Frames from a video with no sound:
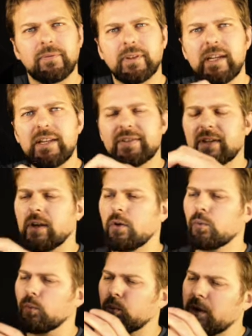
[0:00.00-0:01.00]
fleece,
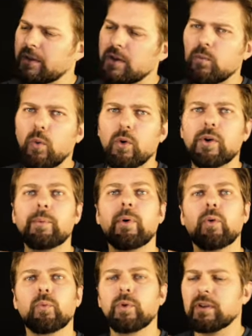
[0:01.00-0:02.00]
really warm,
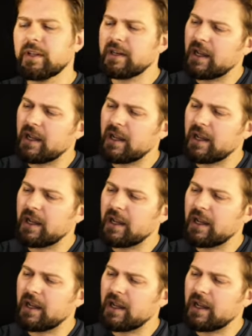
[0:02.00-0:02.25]
really